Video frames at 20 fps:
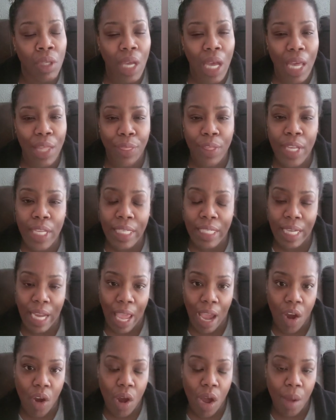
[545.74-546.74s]
I think
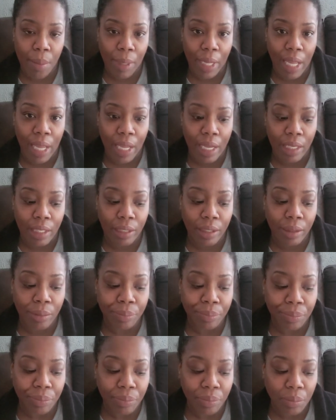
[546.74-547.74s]
now I'm kind of
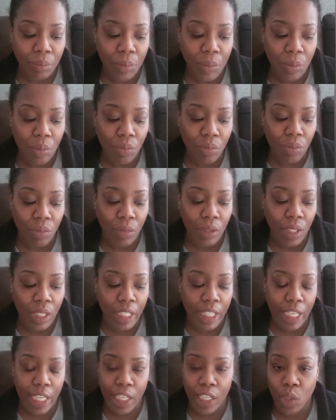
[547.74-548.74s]

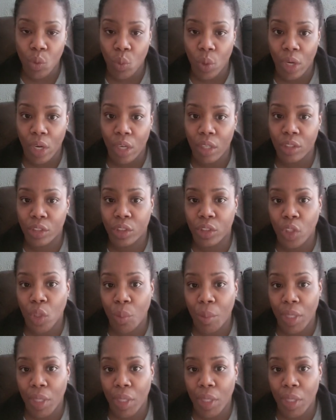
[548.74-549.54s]
getting where so